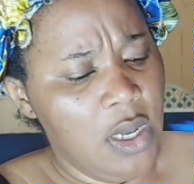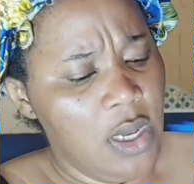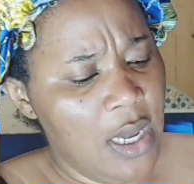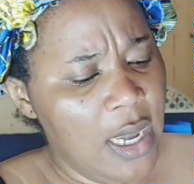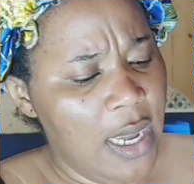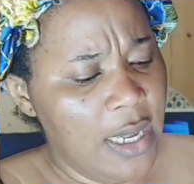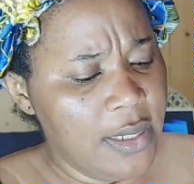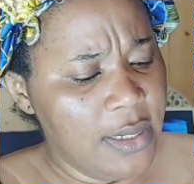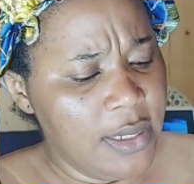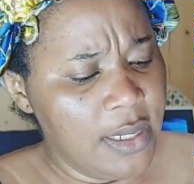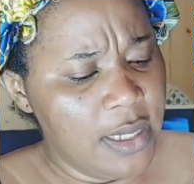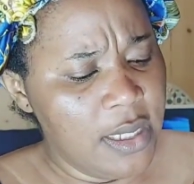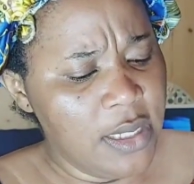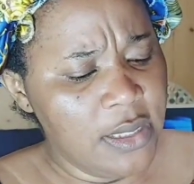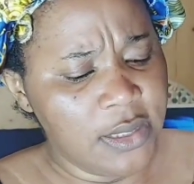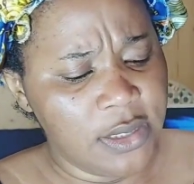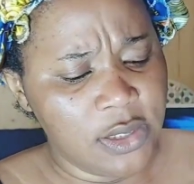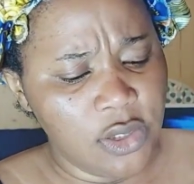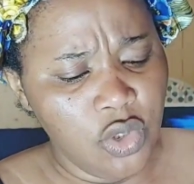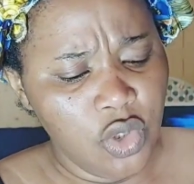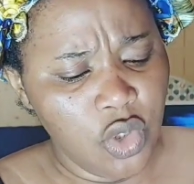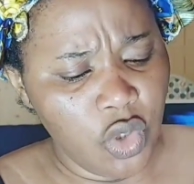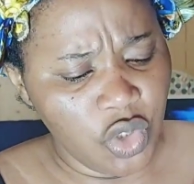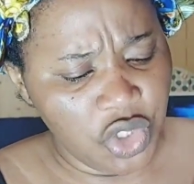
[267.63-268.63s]
And it's
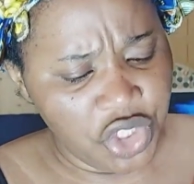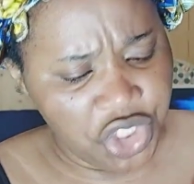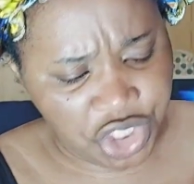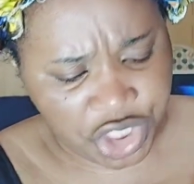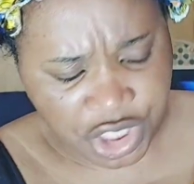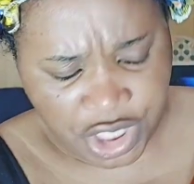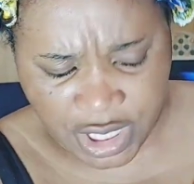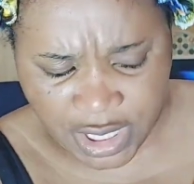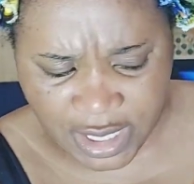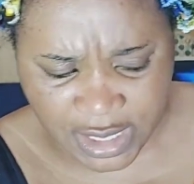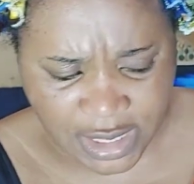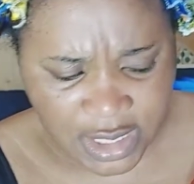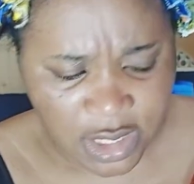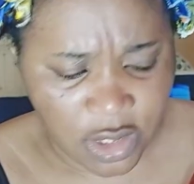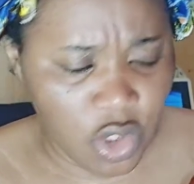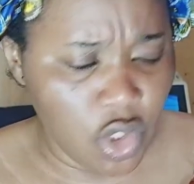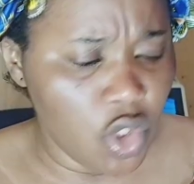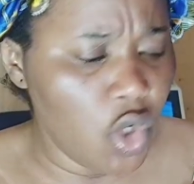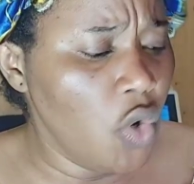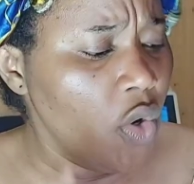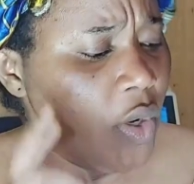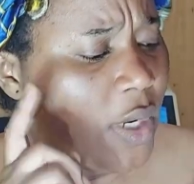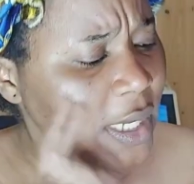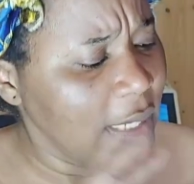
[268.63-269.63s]
not shedding.
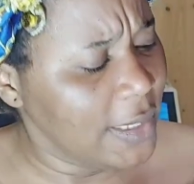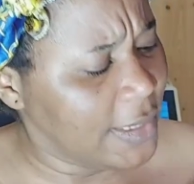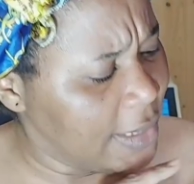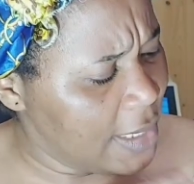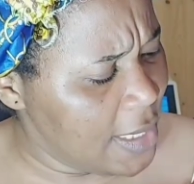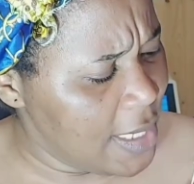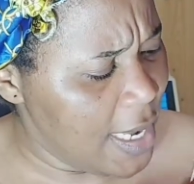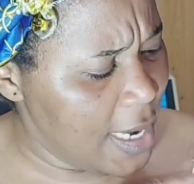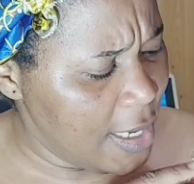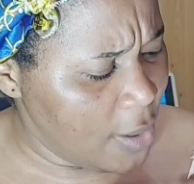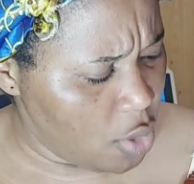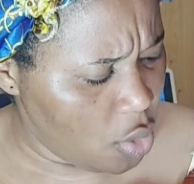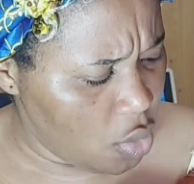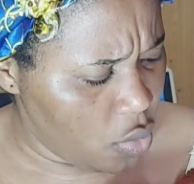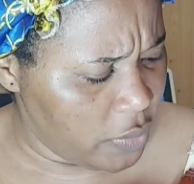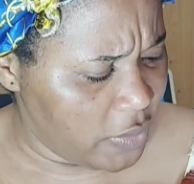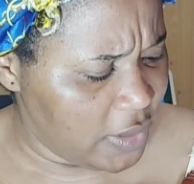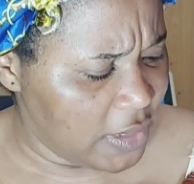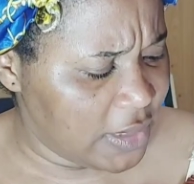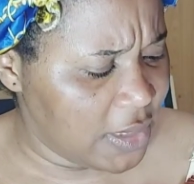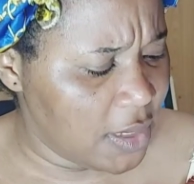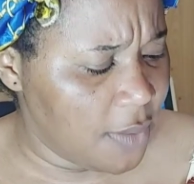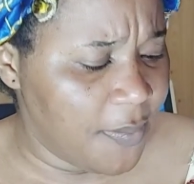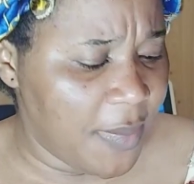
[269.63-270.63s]
The only thing I
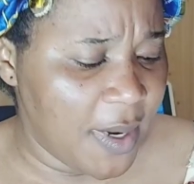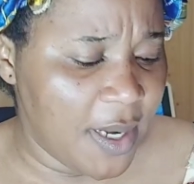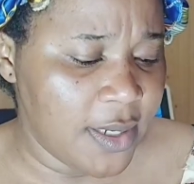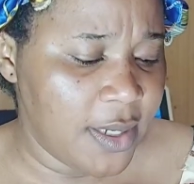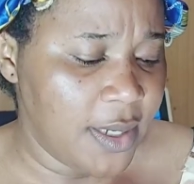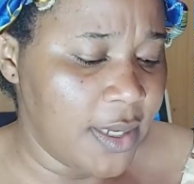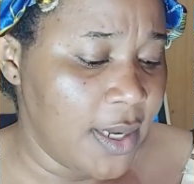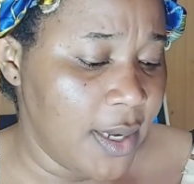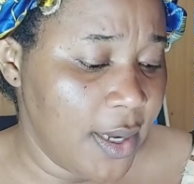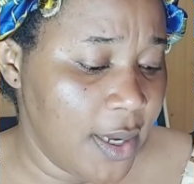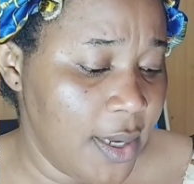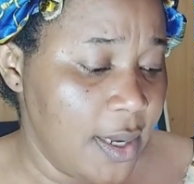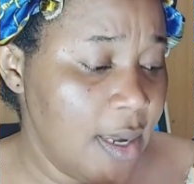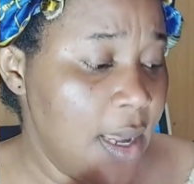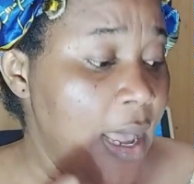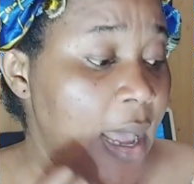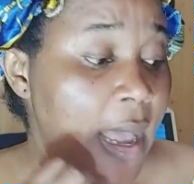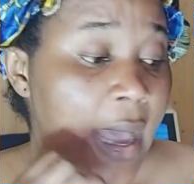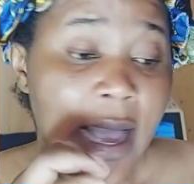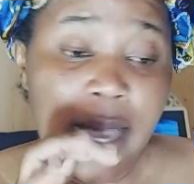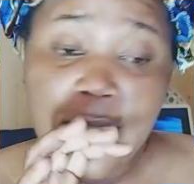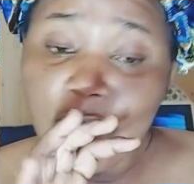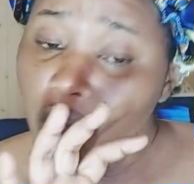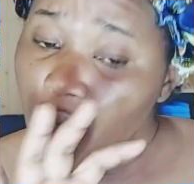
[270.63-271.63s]
notice about the hair,
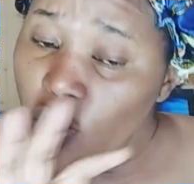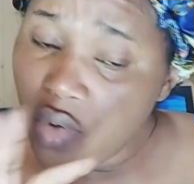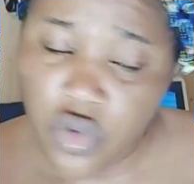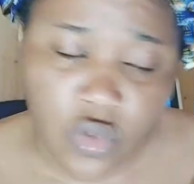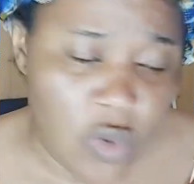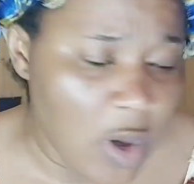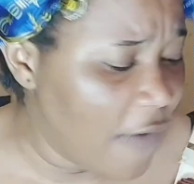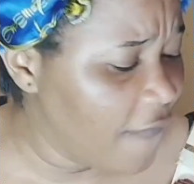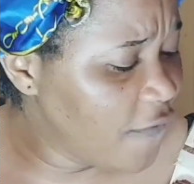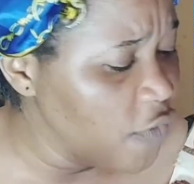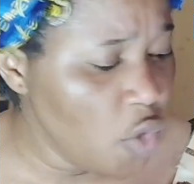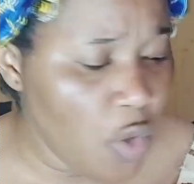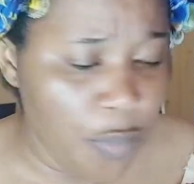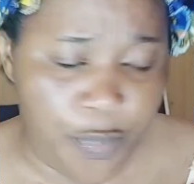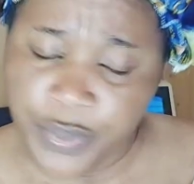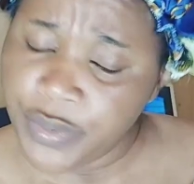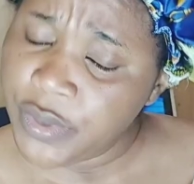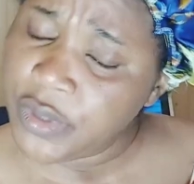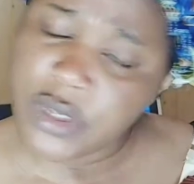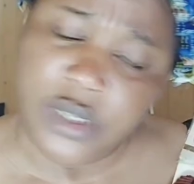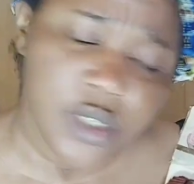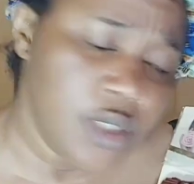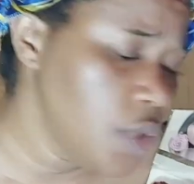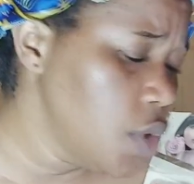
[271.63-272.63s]
I don't know, I've not
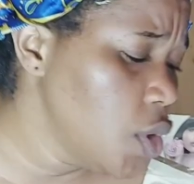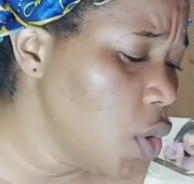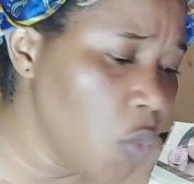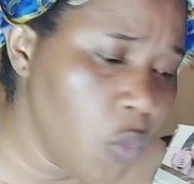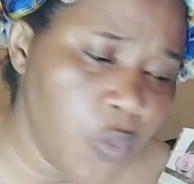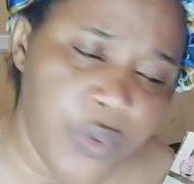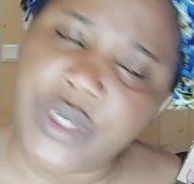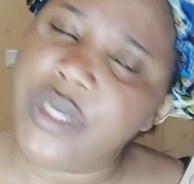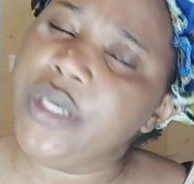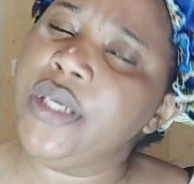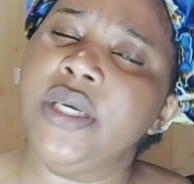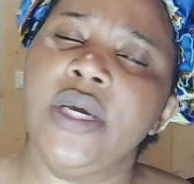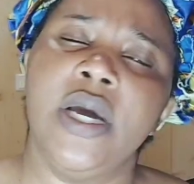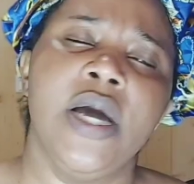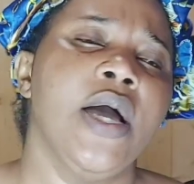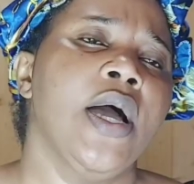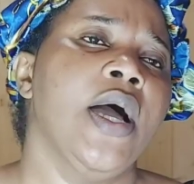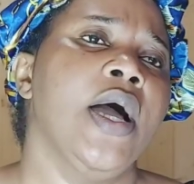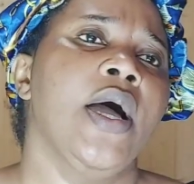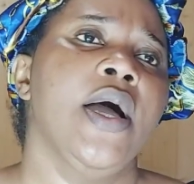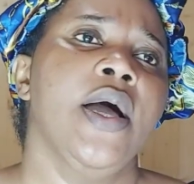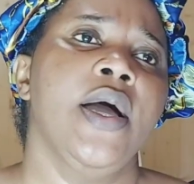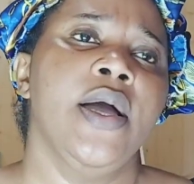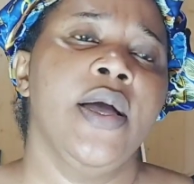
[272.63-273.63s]
put it in the wig.
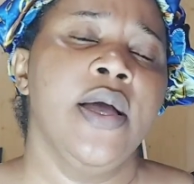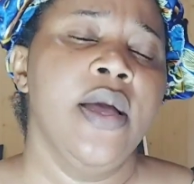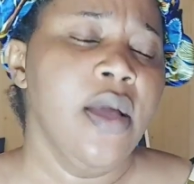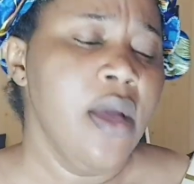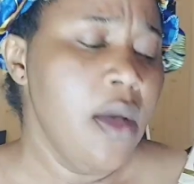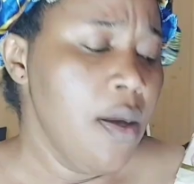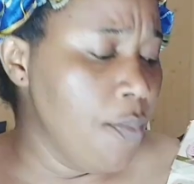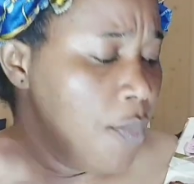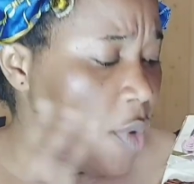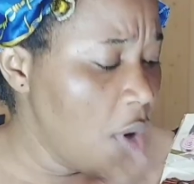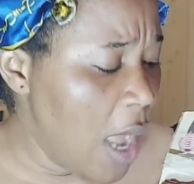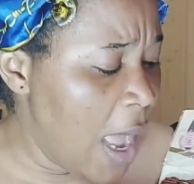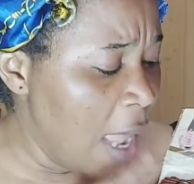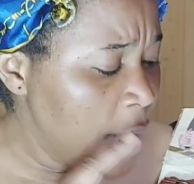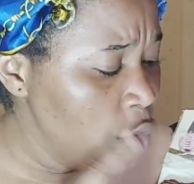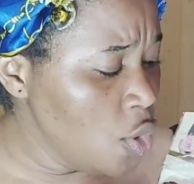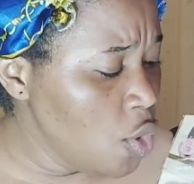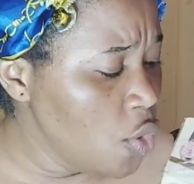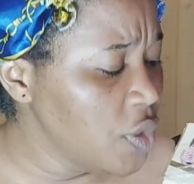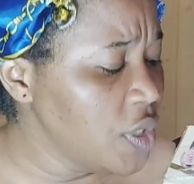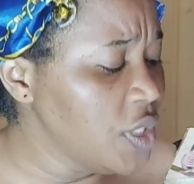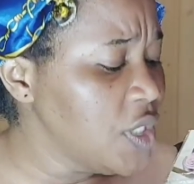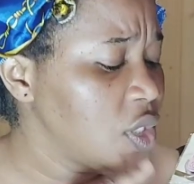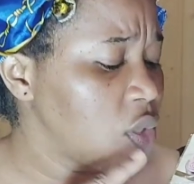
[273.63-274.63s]
But I
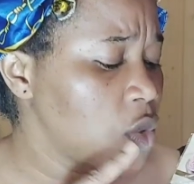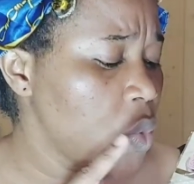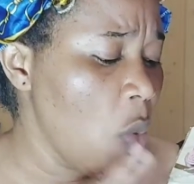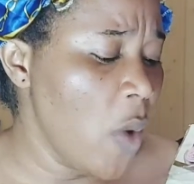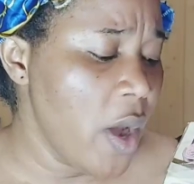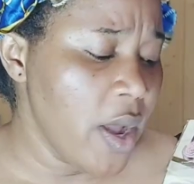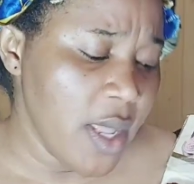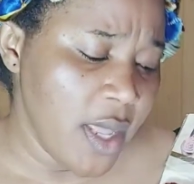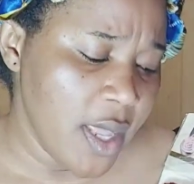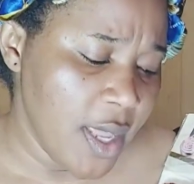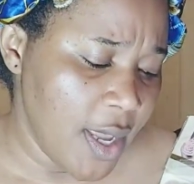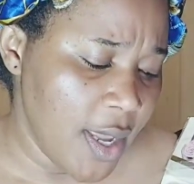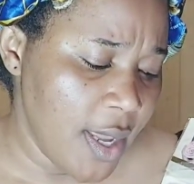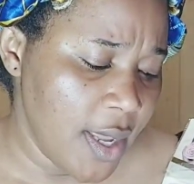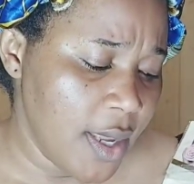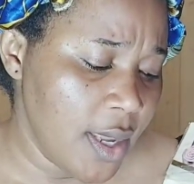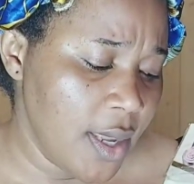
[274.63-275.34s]
know it's one hair.